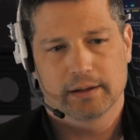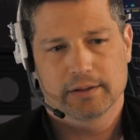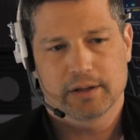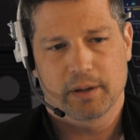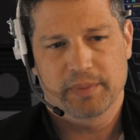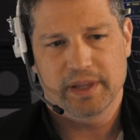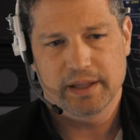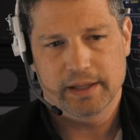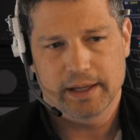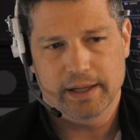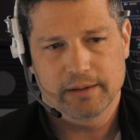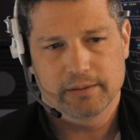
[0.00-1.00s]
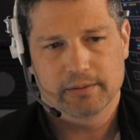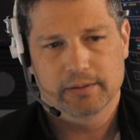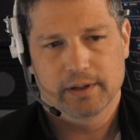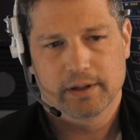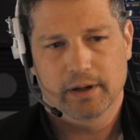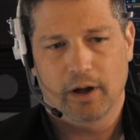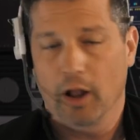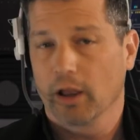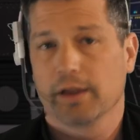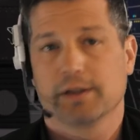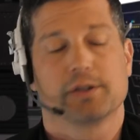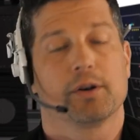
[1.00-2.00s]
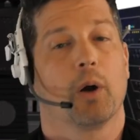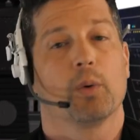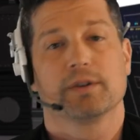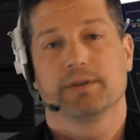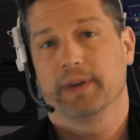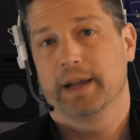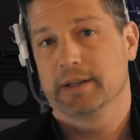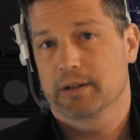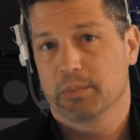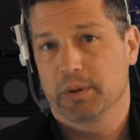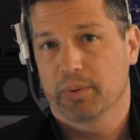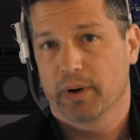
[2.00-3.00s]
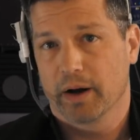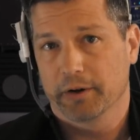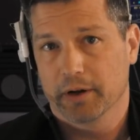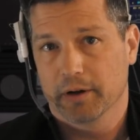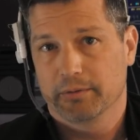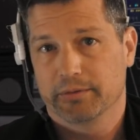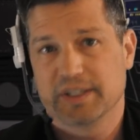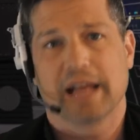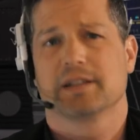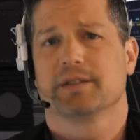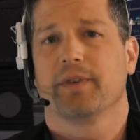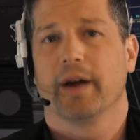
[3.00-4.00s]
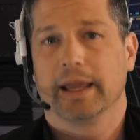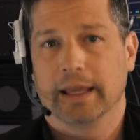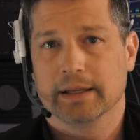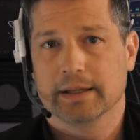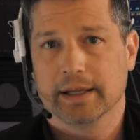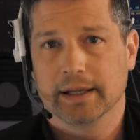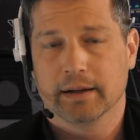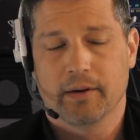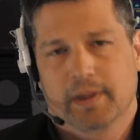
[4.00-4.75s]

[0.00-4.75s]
Something that all the Star Wars fans could be proud of. Satisfying ending.